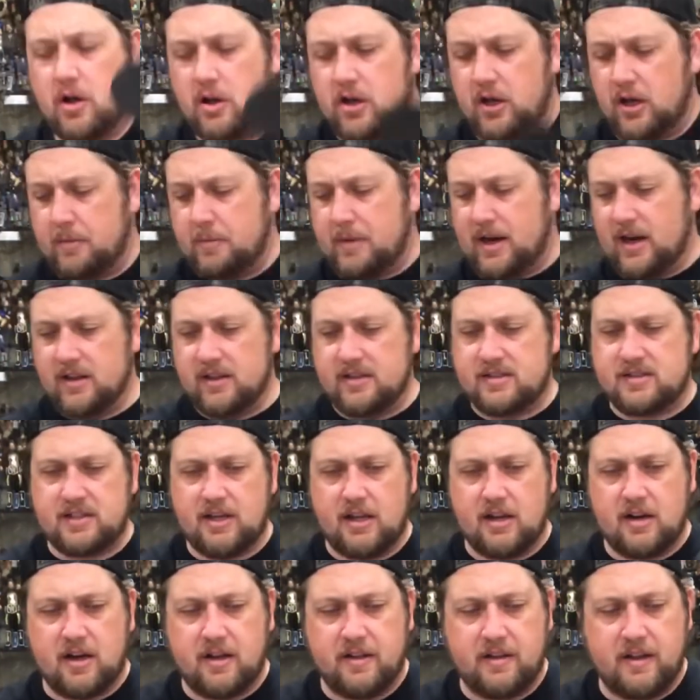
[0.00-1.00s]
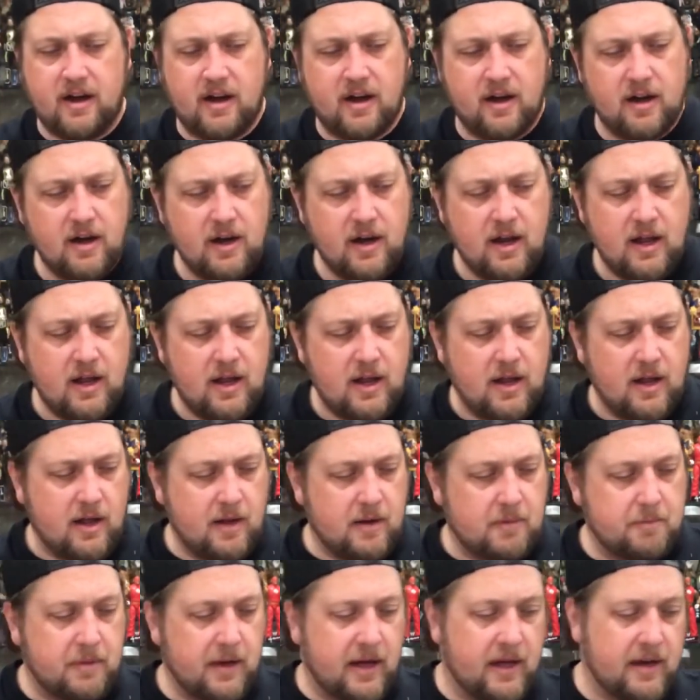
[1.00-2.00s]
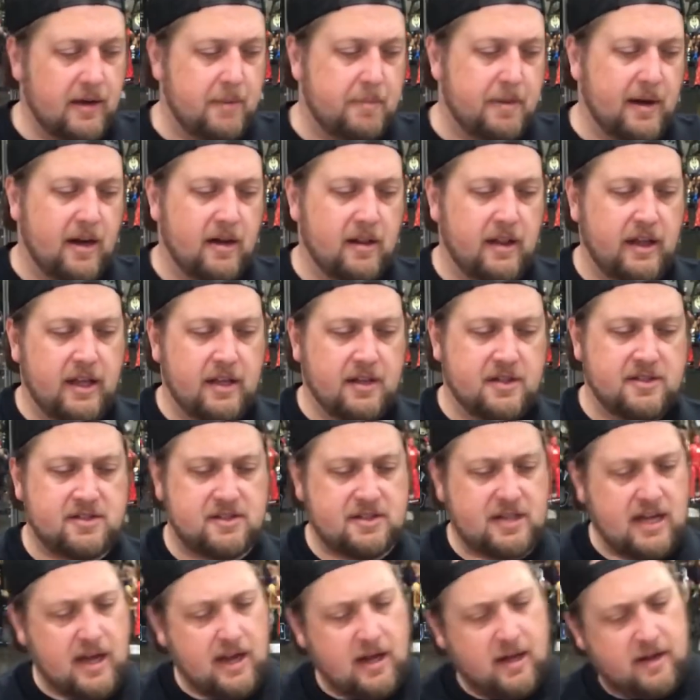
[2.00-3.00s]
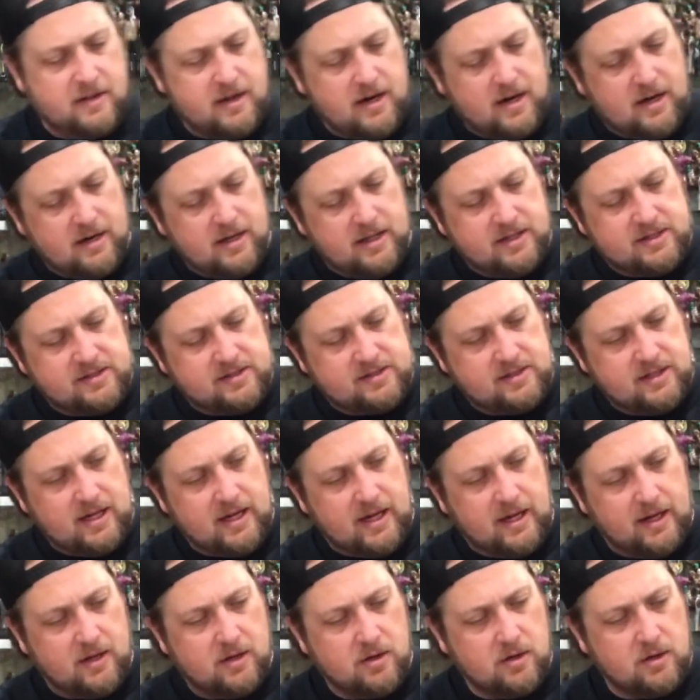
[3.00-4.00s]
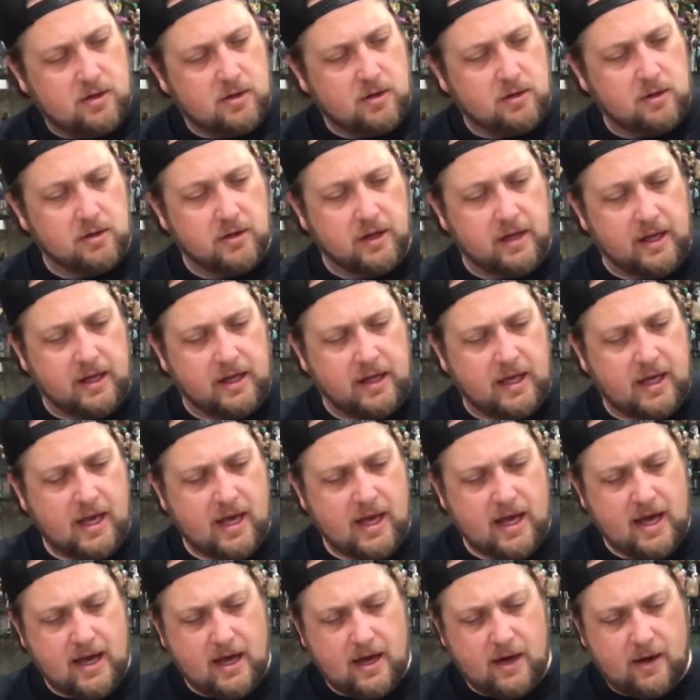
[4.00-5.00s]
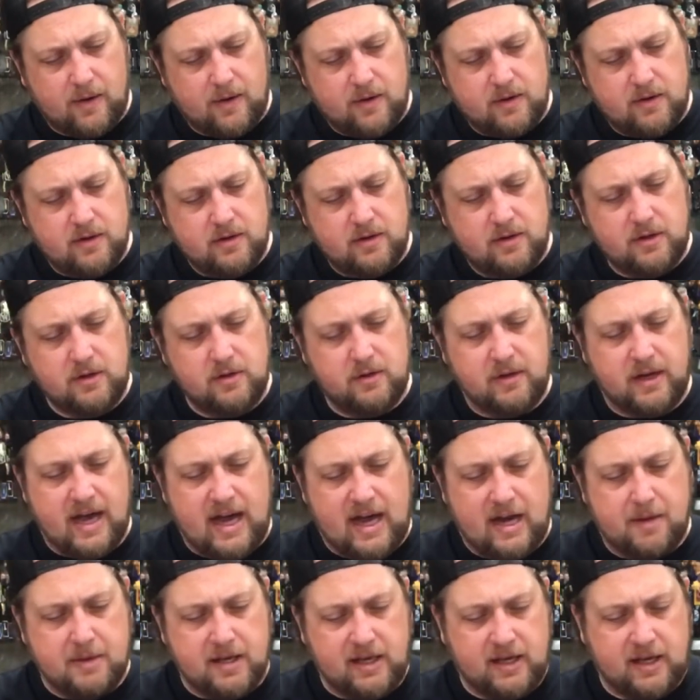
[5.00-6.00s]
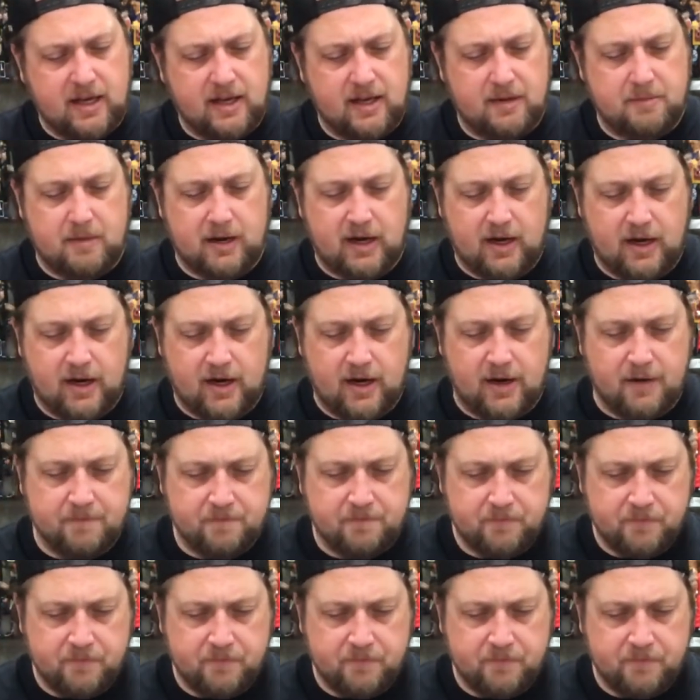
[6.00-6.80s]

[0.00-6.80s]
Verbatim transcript: You can barely see it on there. But apparently he'll stay on there. Let's see. Holy cow. You got to be kidding me here.